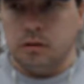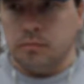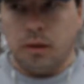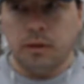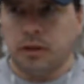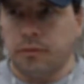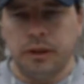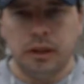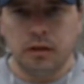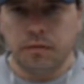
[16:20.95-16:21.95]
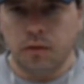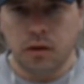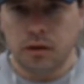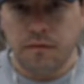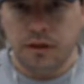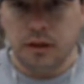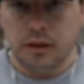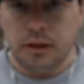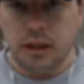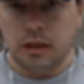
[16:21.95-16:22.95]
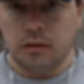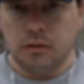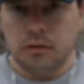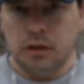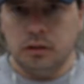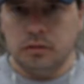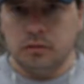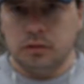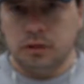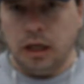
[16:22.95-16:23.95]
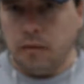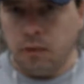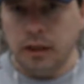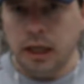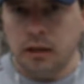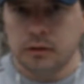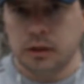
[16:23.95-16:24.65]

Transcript: Probably 300 or 400 feet until, you know, that one house.